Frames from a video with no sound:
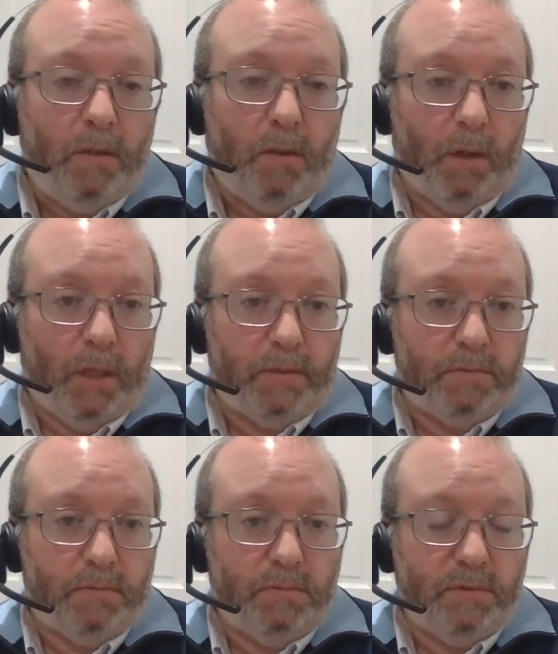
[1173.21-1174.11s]

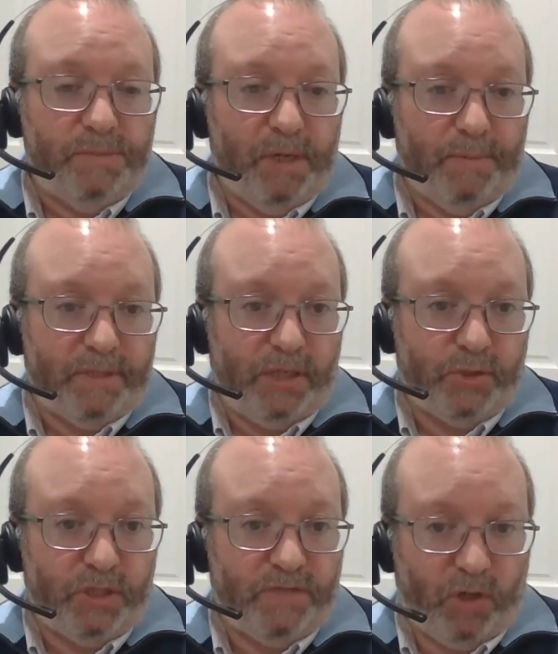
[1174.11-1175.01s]
on de minimis
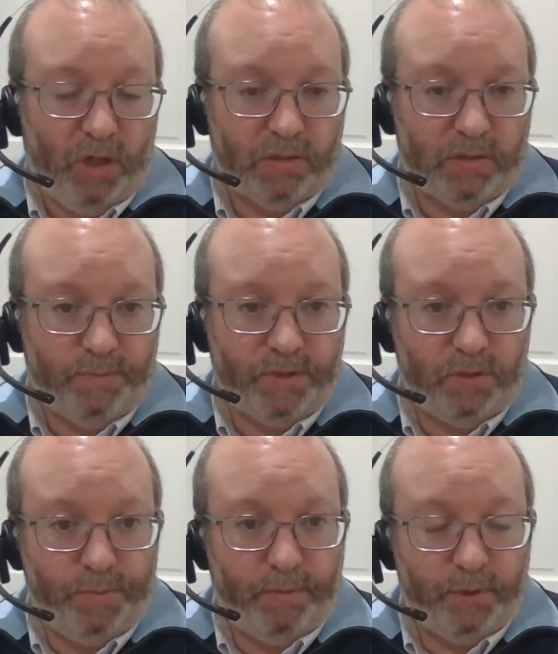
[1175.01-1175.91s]
entries for customs to
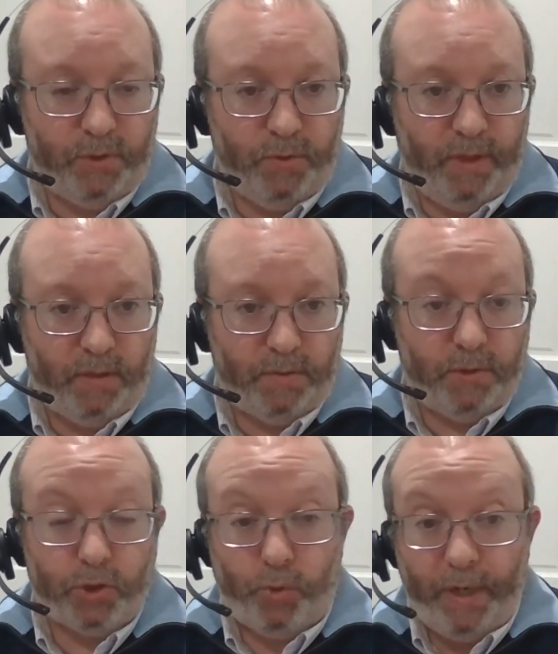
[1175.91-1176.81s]
be able to do their
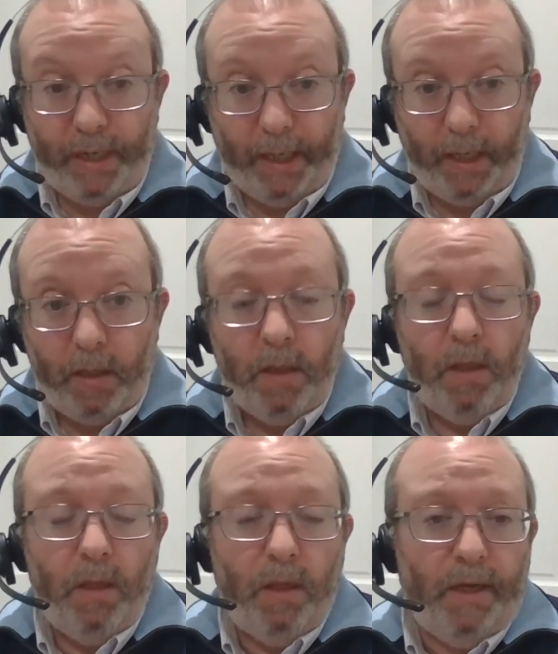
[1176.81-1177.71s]
screening,
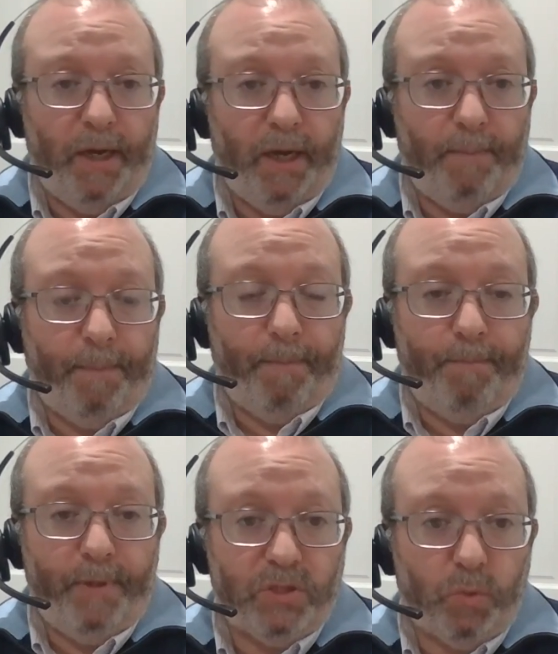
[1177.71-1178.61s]

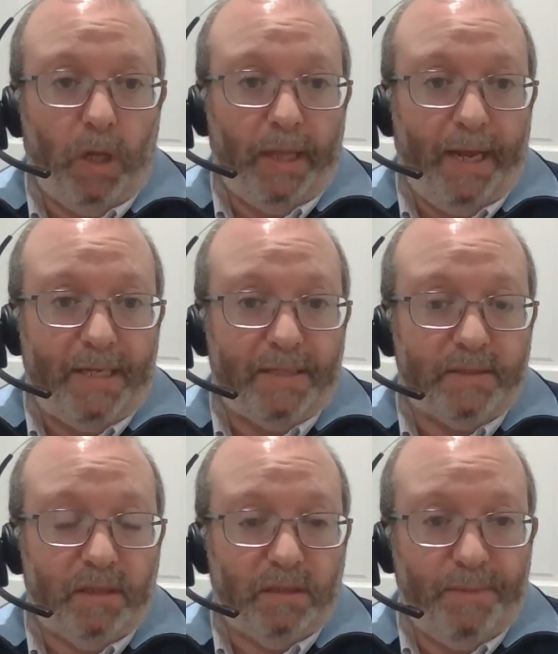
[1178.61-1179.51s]
but as well as
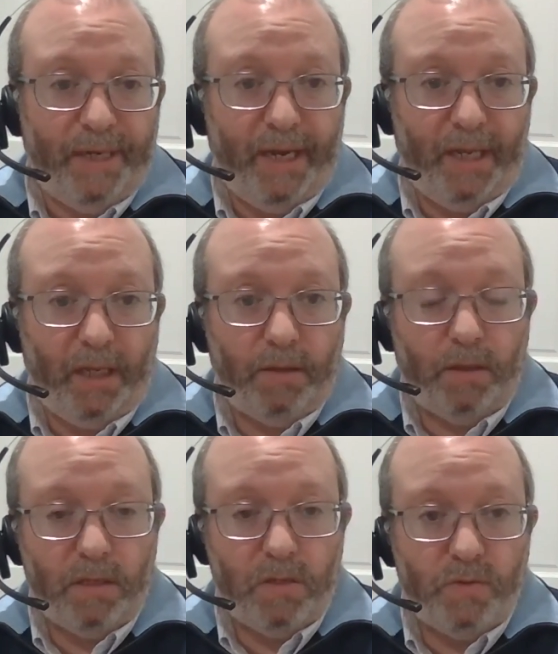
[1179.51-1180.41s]
eliminating
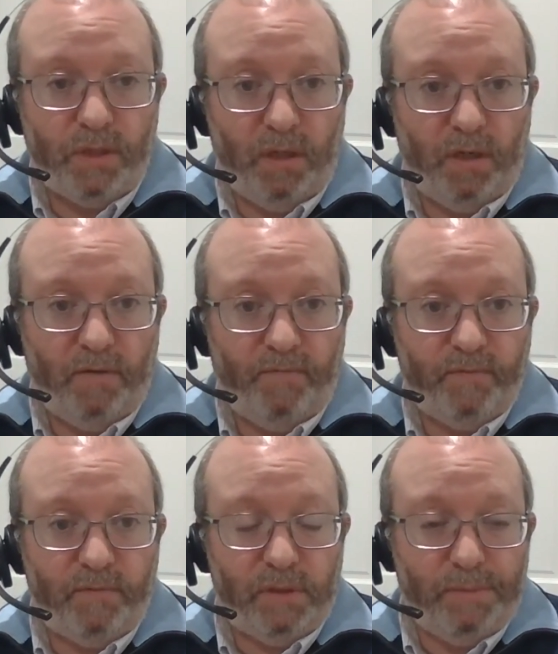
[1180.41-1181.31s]
the use of
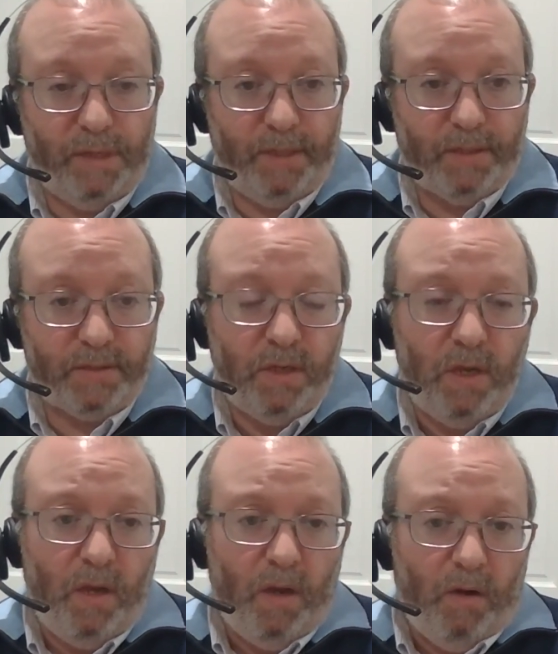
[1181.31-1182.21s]
de minimis
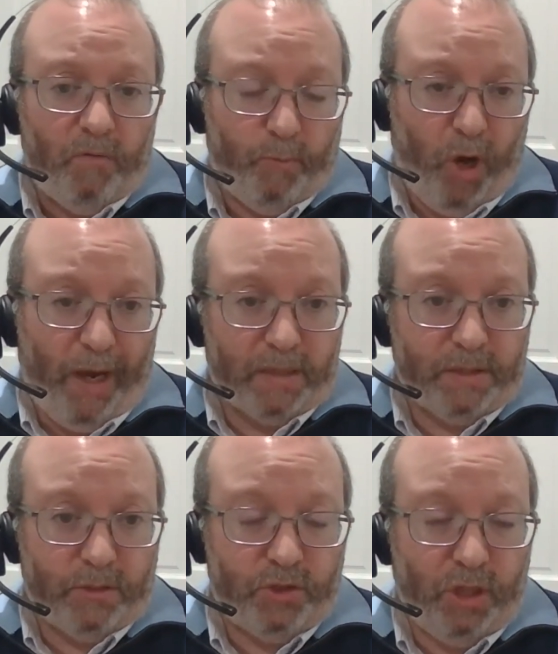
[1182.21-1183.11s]
for products
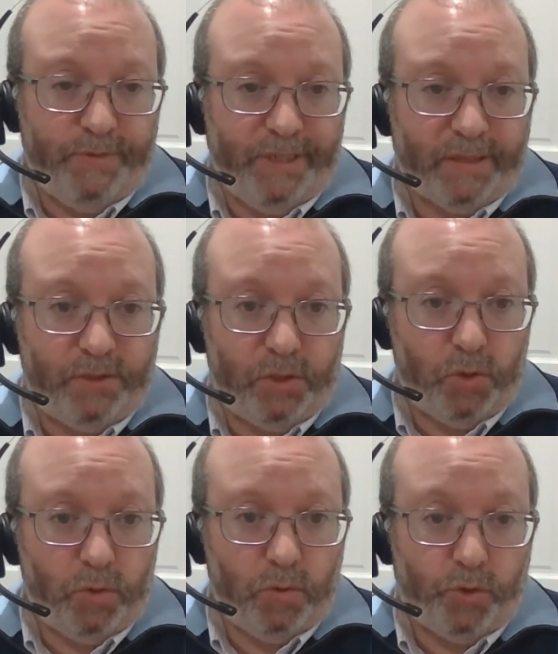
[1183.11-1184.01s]
that are subject
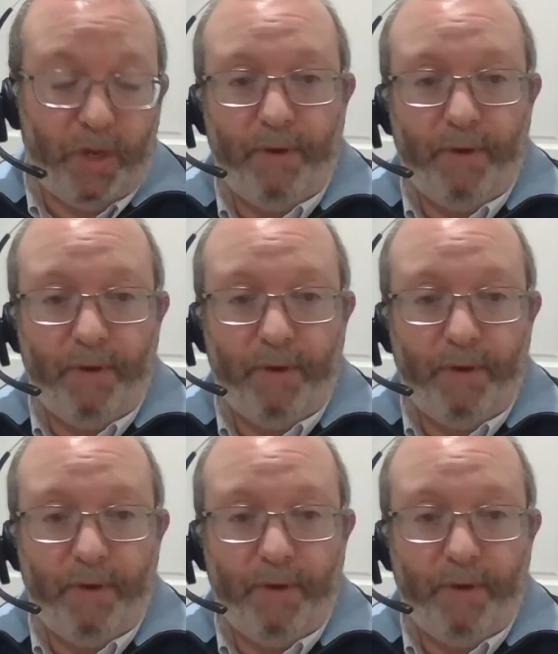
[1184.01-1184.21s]
to trade